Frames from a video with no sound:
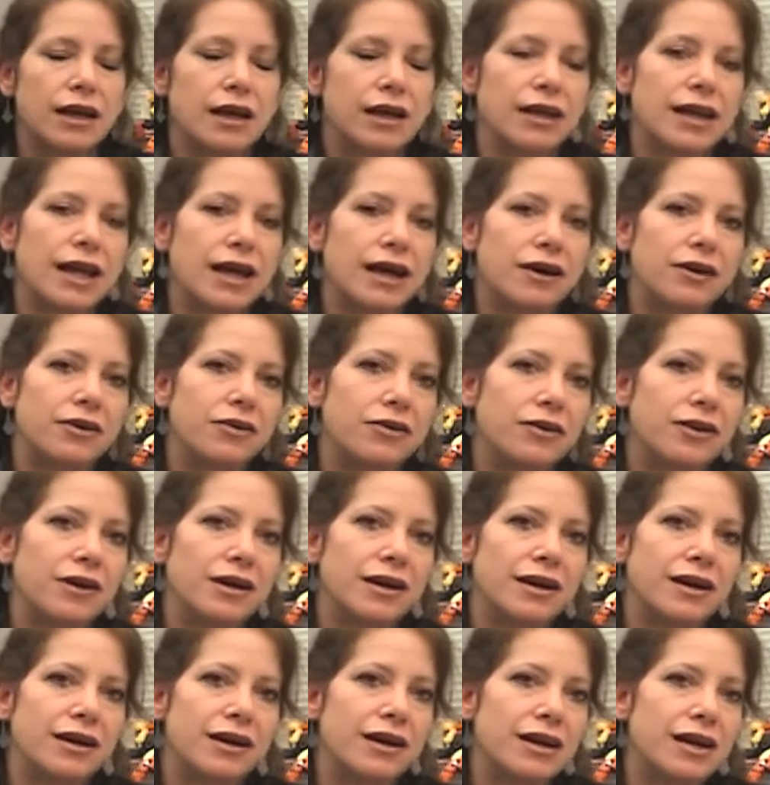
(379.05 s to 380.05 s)
Now,
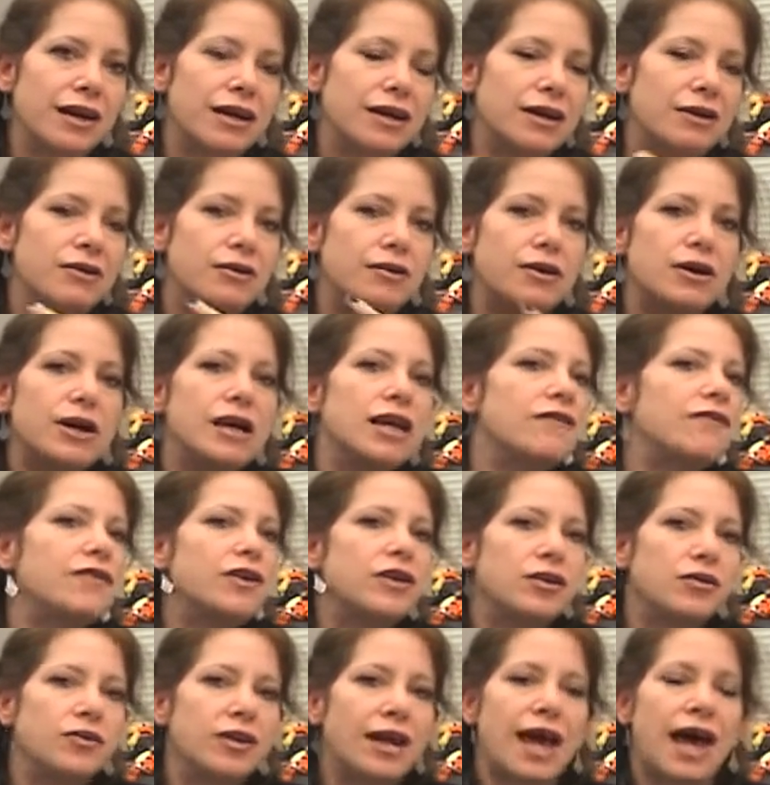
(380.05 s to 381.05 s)
if
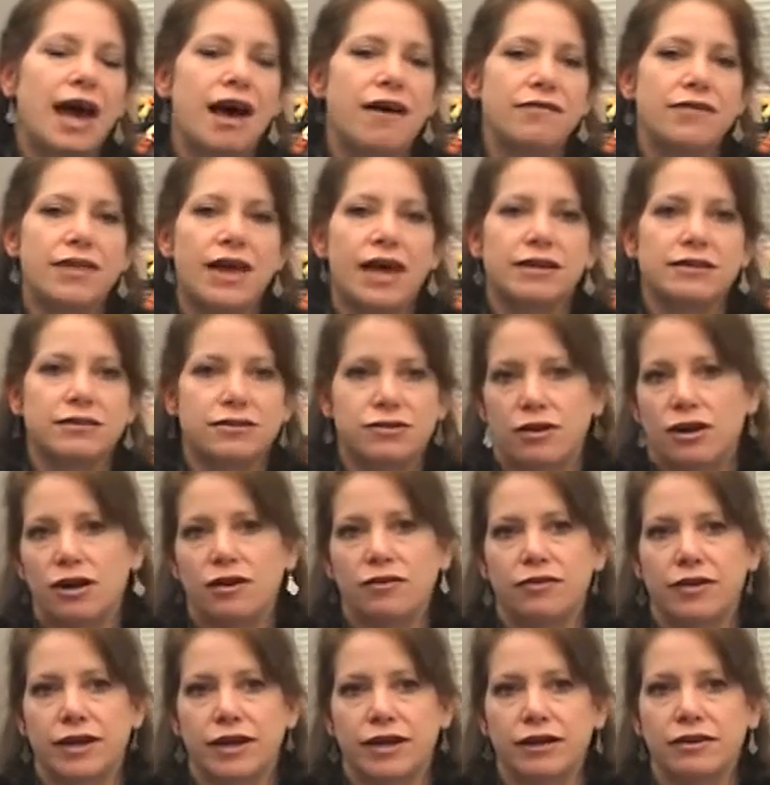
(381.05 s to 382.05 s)
you don't have that
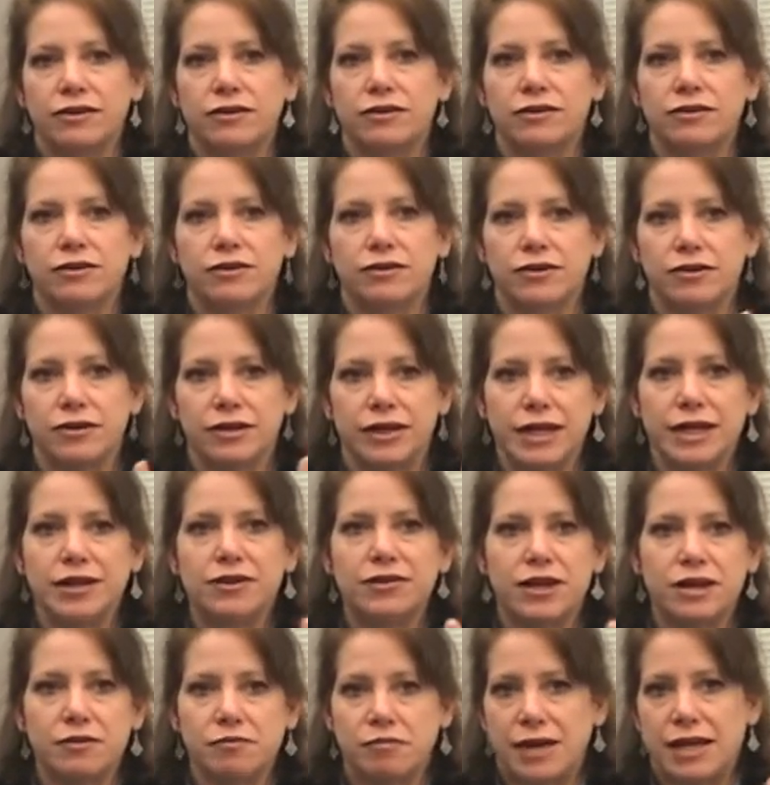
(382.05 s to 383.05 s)
software or
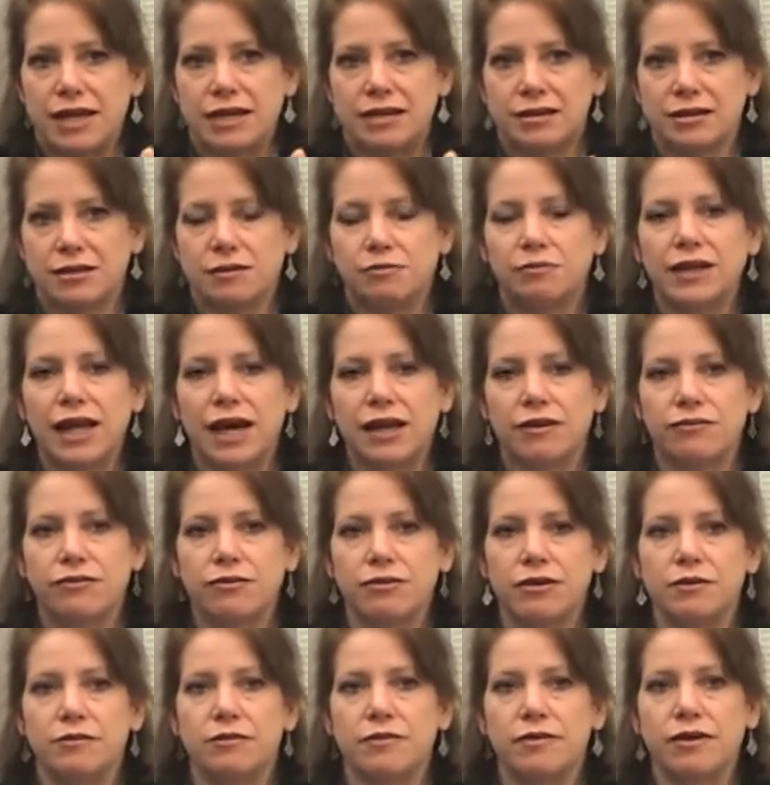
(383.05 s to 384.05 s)
internet-based
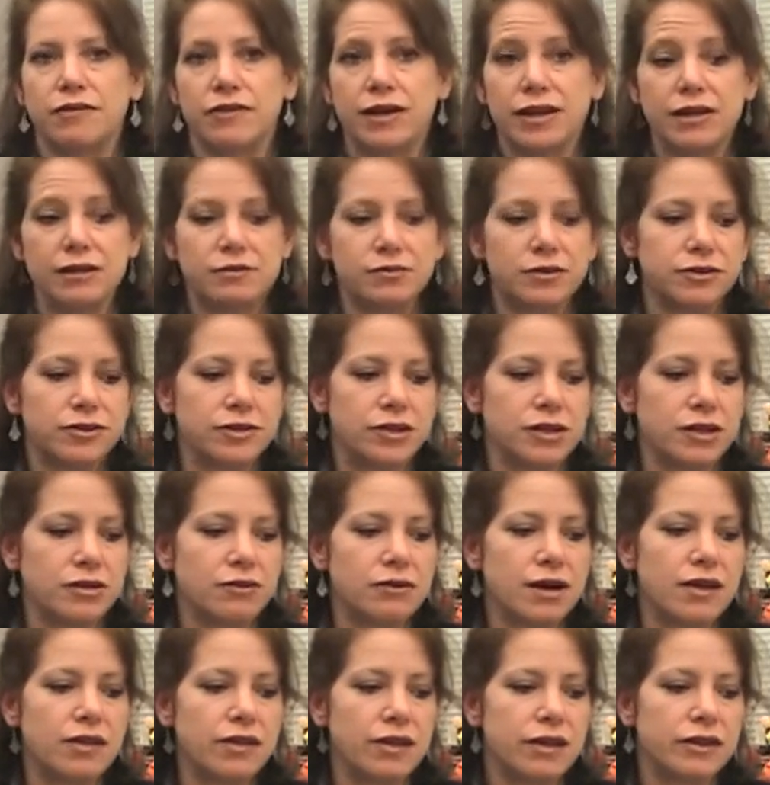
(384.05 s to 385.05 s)
platform available to
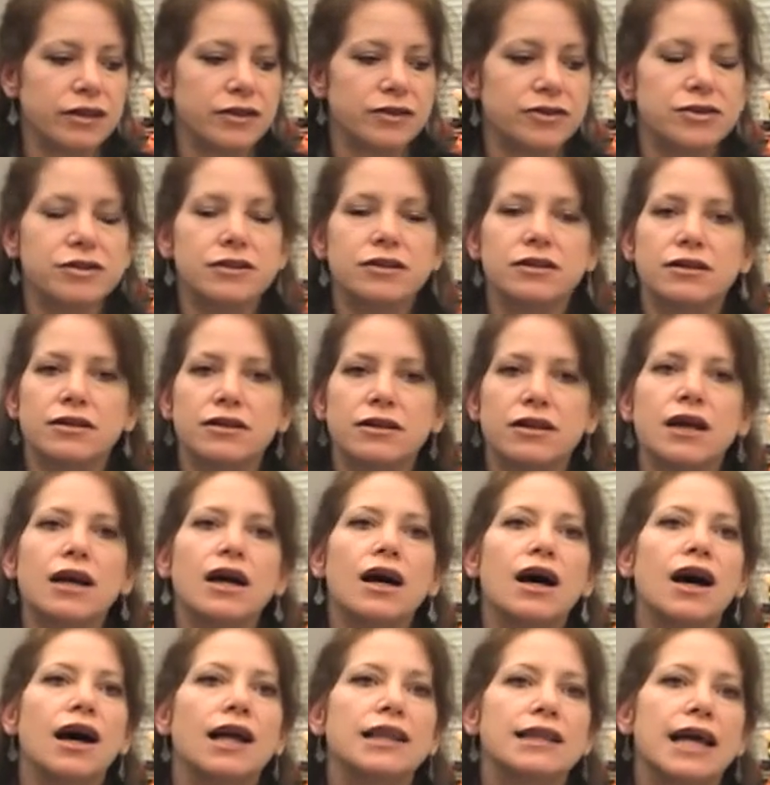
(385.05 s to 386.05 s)
you, I think there's still
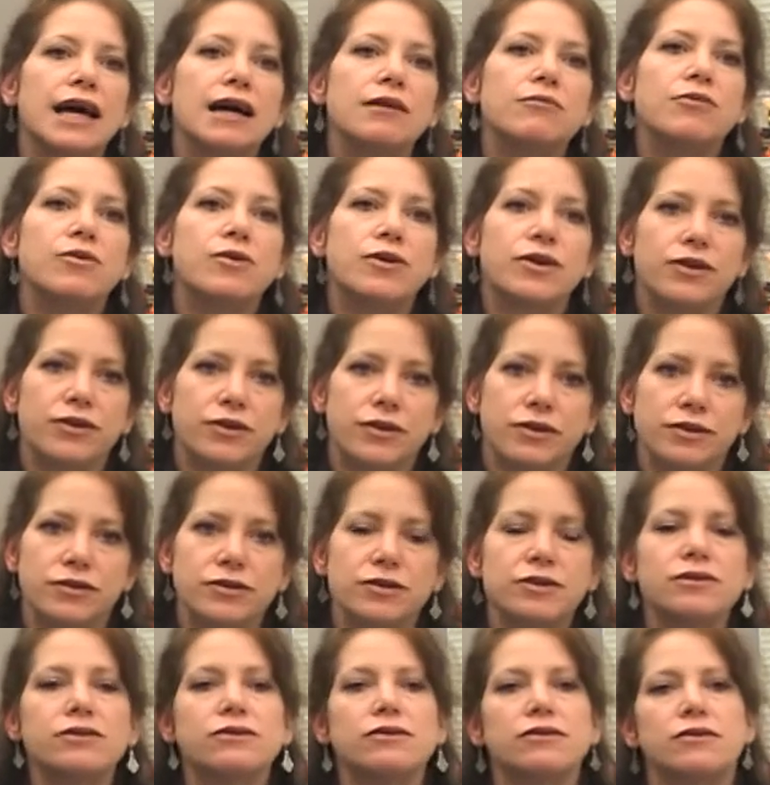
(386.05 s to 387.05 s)
a lot more you can
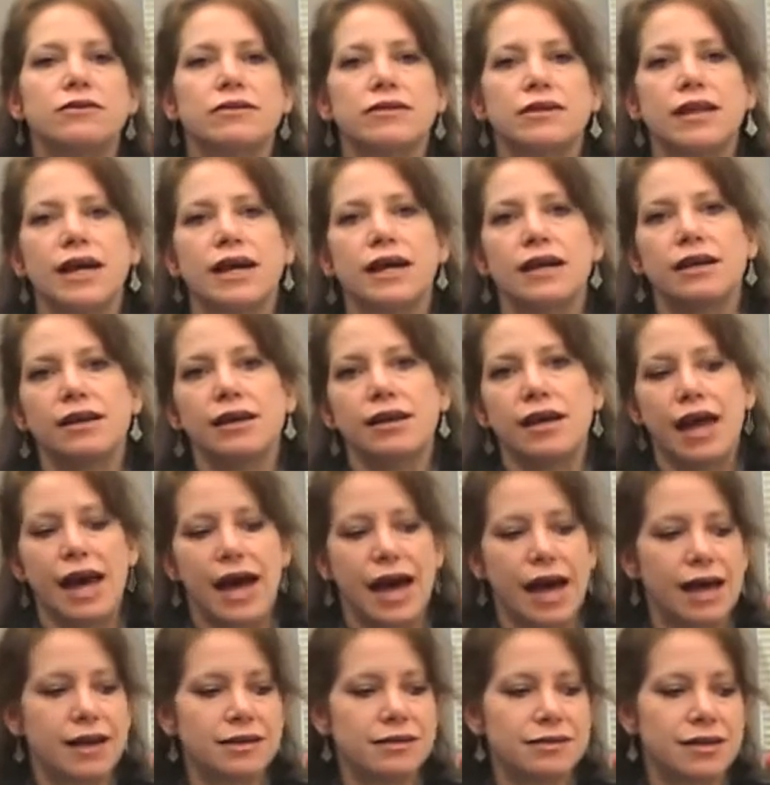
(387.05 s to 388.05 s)
do that
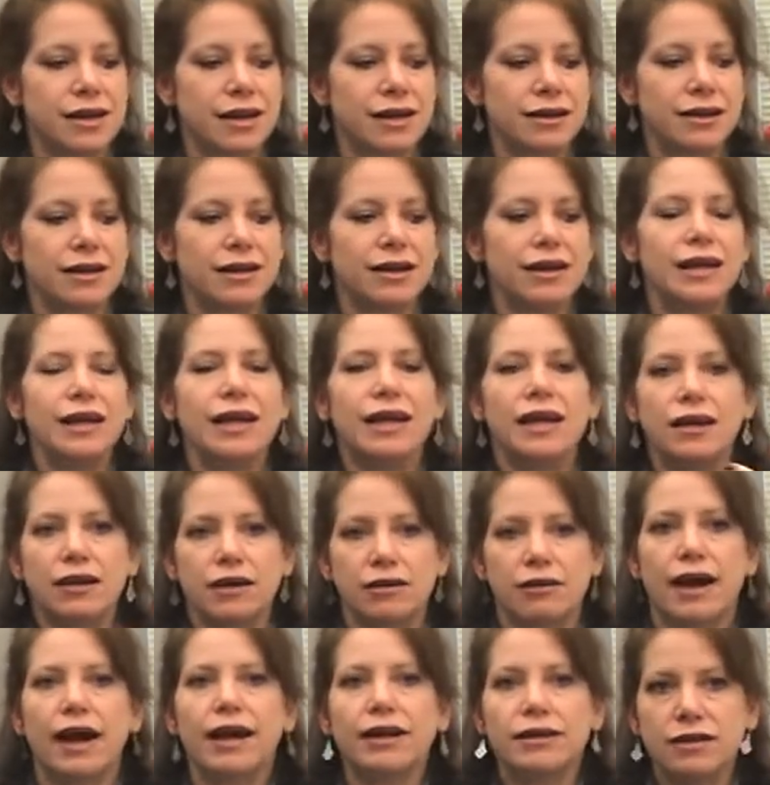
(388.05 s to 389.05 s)
has that
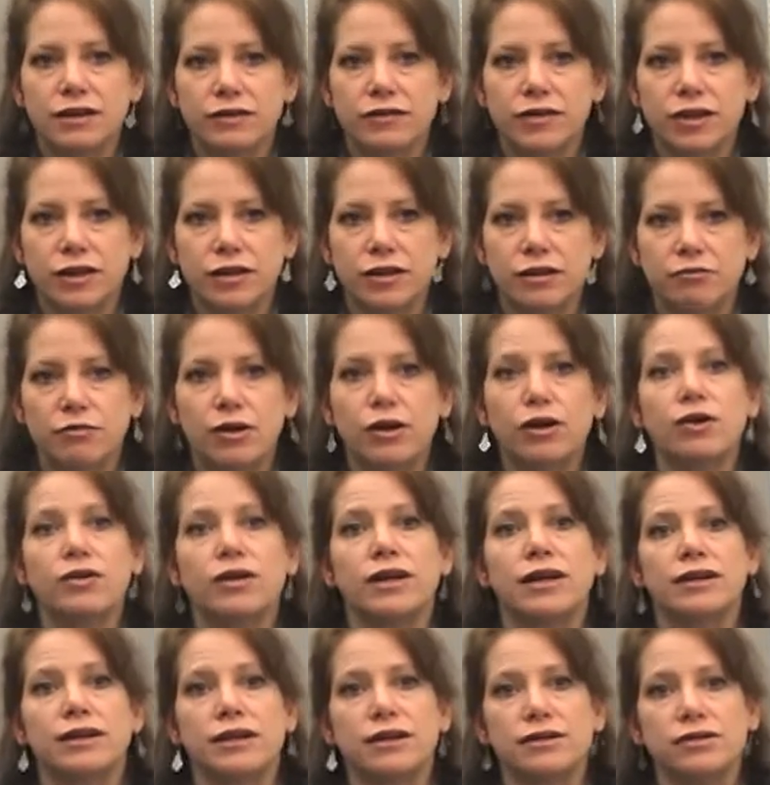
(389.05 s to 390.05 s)
interactivity
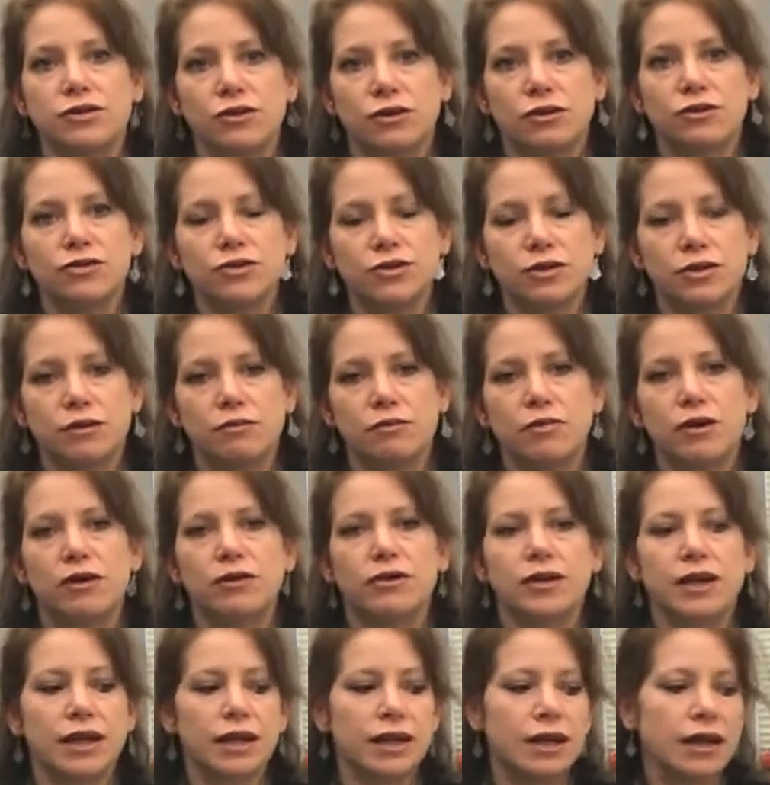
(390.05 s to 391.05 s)
component, that social
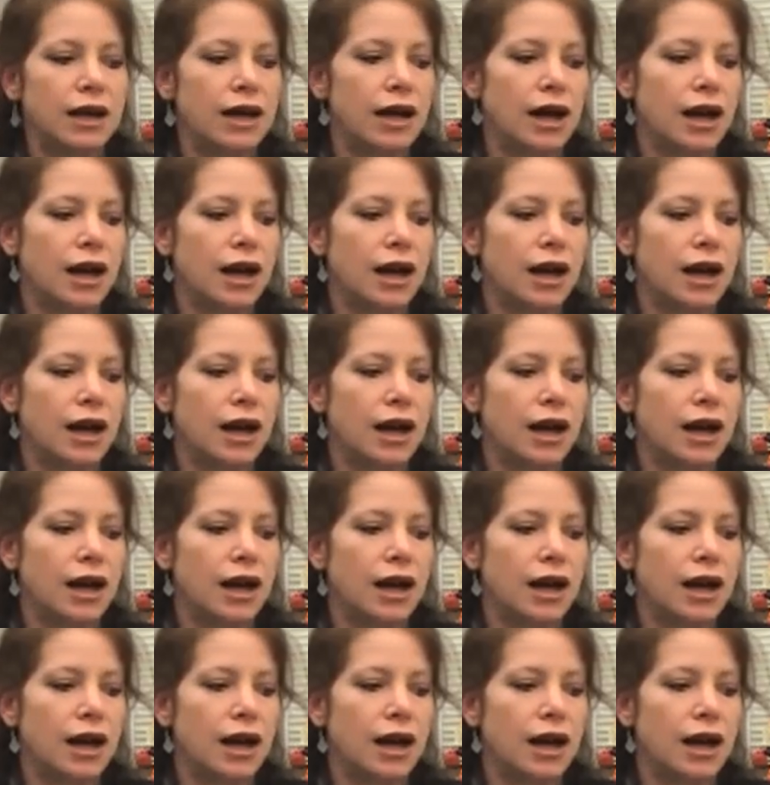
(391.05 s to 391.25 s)
component,